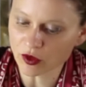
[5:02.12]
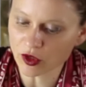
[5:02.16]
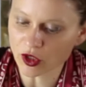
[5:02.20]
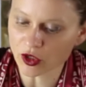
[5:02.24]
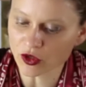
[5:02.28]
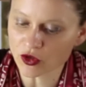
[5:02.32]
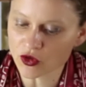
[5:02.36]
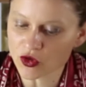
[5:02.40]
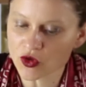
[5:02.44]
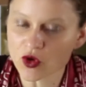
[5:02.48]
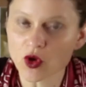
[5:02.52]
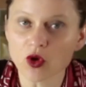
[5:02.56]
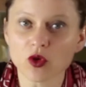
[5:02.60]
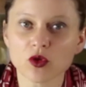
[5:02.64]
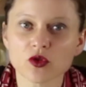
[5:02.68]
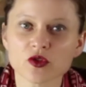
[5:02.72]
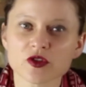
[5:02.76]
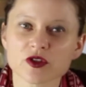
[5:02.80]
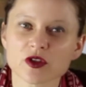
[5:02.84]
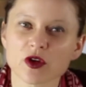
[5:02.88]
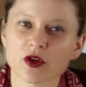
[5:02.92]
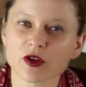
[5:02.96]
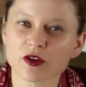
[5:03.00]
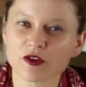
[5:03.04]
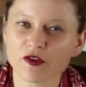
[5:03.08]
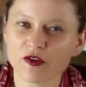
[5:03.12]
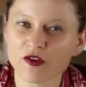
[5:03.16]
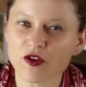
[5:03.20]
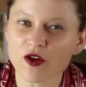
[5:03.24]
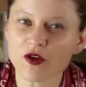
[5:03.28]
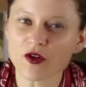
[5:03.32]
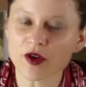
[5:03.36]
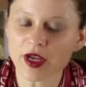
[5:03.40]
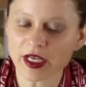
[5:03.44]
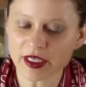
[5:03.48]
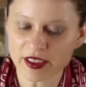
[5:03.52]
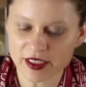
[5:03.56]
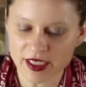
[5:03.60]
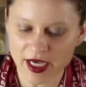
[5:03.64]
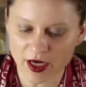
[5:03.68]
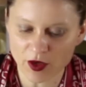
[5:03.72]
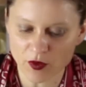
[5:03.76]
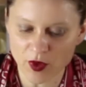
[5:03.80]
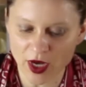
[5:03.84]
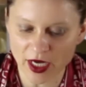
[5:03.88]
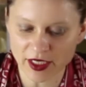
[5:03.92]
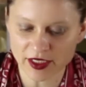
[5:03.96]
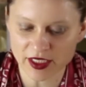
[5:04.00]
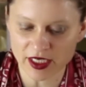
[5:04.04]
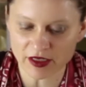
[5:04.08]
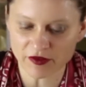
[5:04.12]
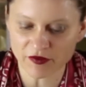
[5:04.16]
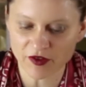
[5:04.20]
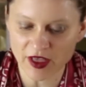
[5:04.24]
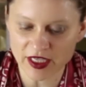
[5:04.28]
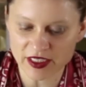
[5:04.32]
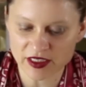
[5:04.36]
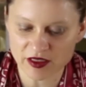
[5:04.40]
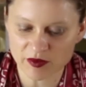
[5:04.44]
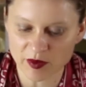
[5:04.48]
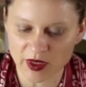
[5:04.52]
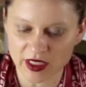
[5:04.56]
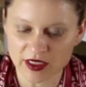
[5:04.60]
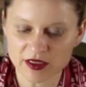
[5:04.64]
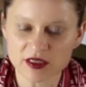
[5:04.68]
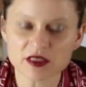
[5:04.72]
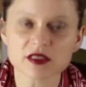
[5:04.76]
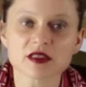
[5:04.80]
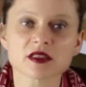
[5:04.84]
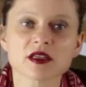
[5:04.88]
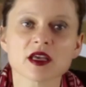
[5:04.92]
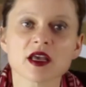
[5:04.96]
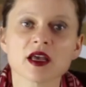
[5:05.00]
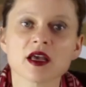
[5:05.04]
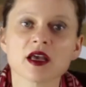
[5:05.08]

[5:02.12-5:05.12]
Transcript: controls on foreign direct investments